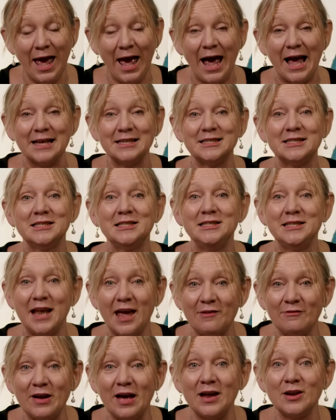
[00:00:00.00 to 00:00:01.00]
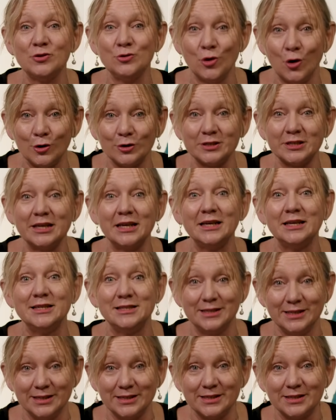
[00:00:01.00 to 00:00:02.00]
has never not
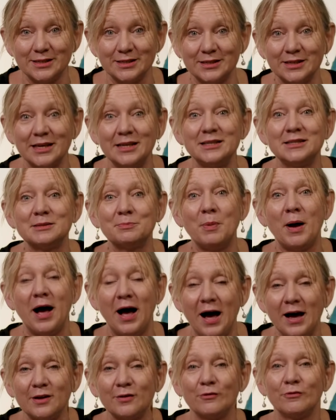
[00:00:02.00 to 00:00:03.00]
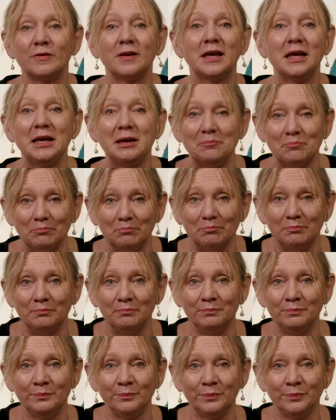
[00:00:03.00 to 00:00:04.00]
existed. It's part of Him.